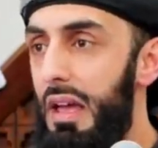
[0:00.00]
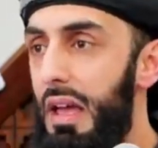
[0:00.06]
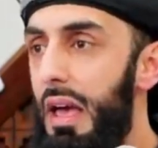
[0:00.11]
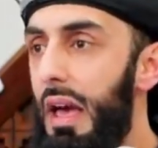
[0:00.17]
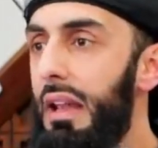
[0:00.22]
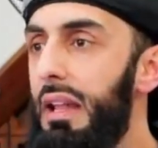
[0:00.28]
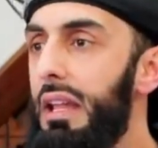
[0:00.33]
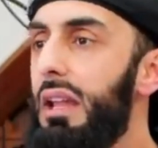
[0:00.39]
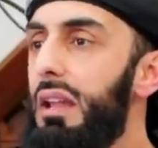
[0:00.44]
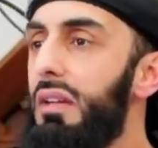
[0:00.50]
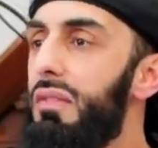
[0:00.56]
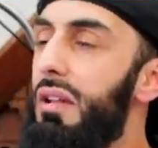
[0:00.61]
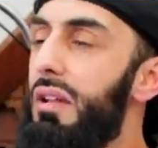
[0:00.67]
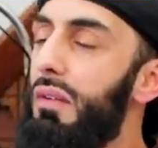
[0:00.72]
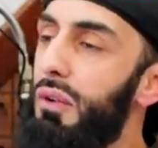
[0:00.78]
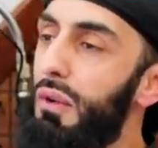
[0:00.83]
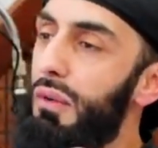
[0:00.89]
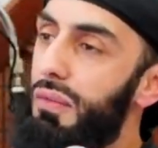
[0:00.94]
And
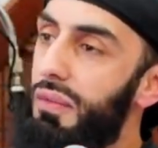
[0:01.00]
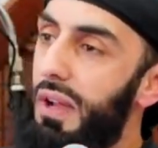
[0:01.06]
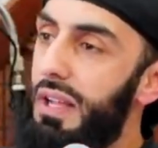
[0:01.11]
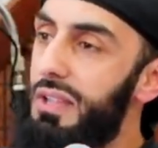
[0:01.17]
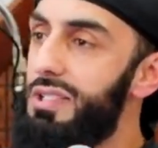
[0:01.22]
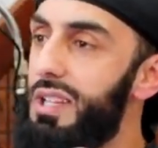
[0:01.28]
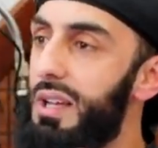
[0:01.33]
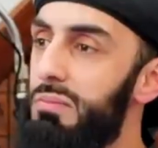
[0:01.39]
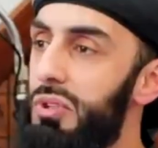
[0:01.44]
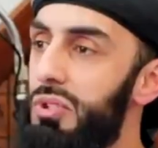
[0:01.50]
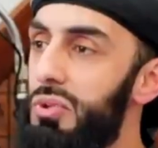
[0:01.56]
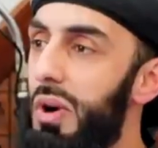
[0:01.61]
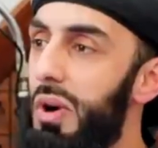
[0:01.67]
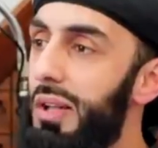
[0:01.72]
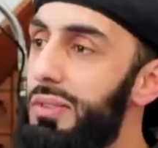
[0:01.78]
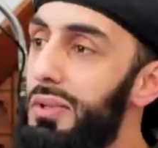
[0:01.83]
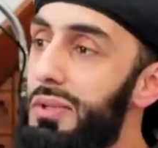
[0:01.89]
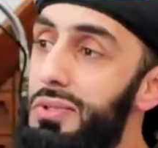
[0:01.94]
even if you find someone
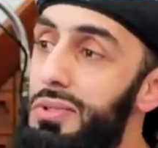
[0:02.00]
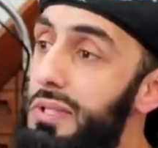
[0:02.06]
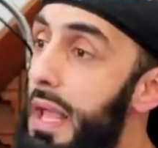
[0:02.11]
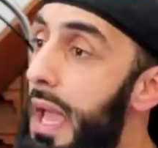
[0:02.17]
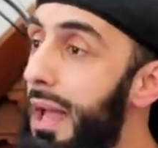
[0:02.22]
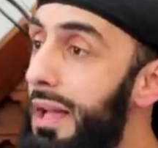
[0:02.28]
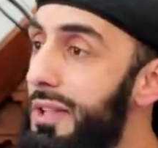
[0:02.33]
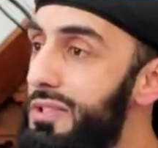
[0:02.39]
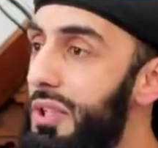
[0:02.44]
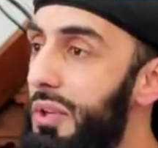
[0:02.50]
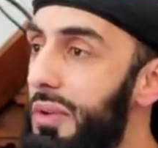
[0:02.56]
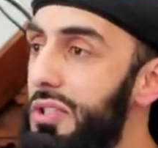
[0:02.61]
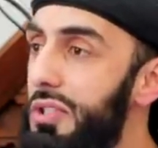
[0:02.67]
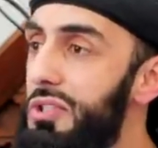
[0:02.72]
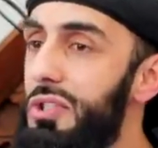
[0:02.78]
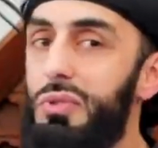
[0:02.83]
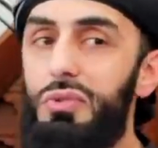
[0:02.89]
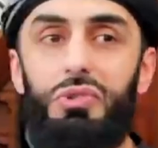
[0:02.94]
who understands your
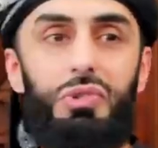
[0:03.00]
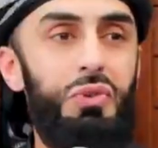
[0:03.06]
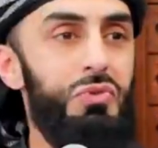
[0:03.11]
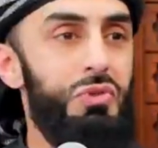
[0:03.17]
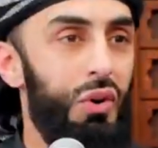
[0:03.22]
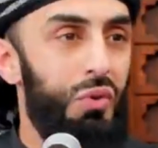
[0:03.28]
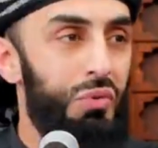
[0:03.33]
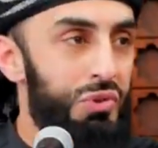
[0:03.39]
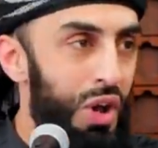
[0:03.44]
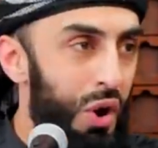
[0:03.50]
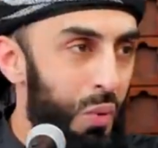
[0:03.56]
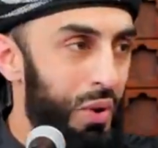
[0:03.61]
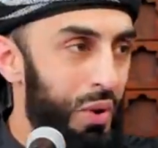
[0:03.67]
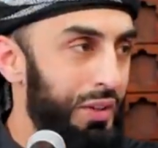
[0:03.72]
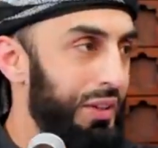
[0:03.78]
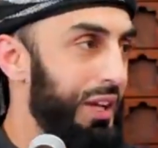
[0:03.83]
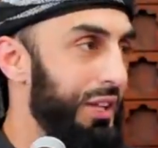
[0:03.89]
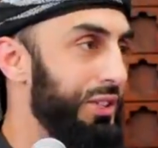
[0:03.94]
issues, you know no
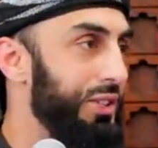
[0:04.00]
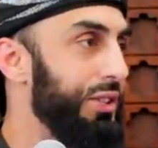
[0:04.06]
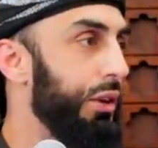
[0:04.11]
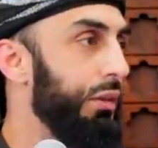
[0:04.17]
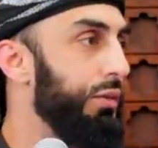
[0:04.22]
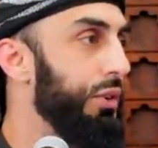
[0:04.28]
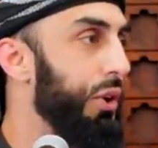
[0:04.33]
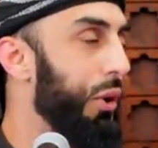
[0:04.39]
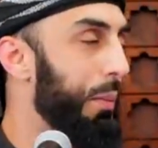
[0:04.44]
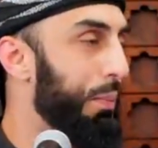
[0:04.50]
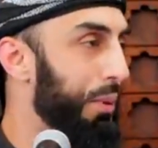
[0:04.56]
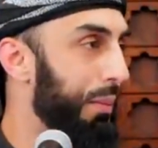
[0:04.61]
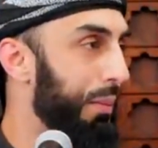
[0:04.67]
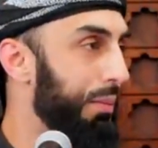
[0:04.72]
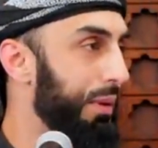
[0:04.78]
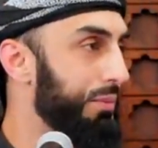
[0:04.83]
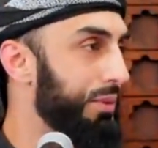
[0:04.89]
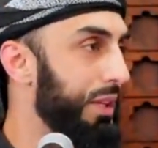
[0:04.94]
one can solve your
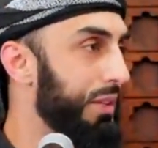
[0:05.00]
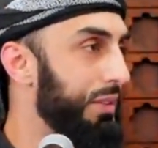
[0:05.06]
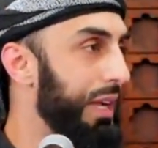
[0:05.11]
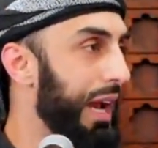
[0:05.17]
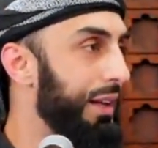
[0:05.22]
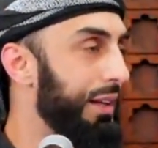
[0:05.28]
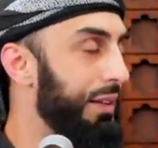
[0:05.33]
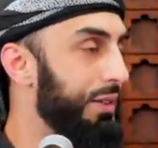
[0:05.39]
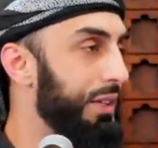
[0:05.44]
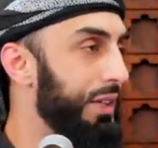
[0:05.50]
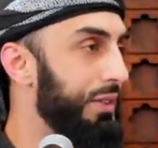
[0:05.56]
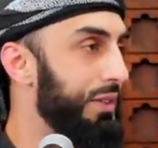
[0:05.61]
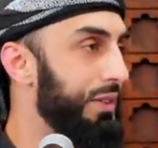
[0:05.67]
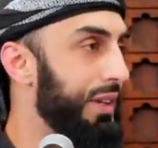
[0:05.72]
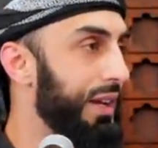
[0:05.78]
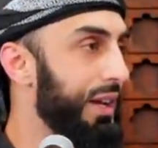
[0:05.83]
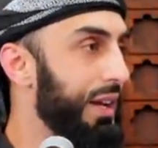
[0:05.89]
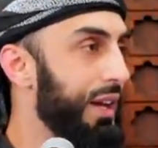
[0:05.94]
problems and
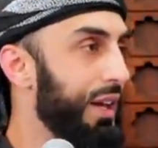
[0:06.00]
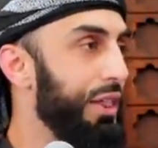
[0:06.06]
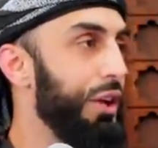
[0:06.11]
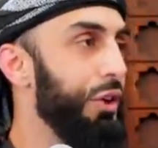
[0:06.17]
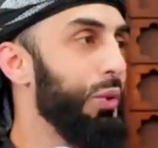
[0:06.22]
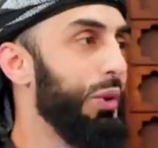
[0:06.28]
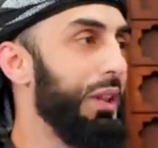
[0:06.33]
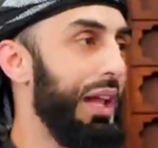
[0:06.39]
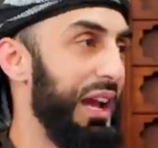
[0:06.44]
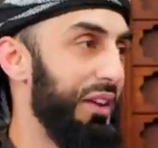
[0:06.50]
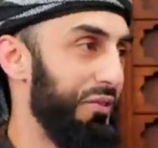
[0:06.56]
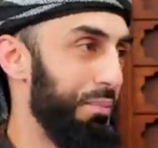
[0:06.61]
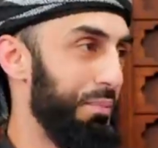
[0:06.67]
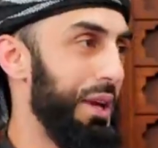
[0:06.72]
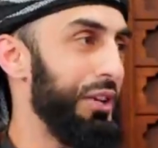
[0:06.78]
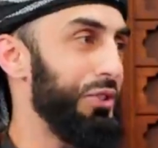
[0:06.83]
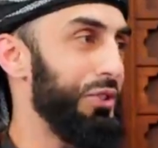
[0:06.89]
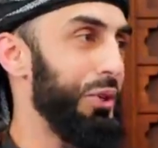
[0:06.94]
challenges. The good
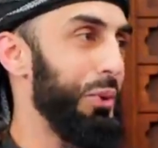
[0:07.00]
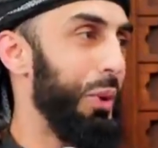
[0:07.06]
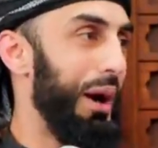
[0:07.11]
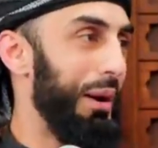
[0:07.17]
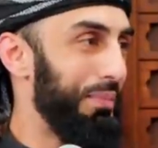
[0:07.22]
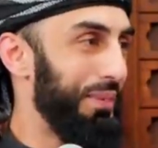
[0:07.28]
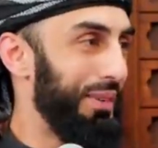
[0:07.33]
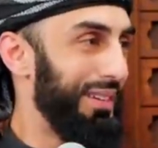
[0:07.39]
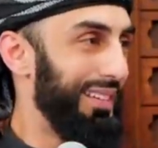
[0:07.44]
life picks you up.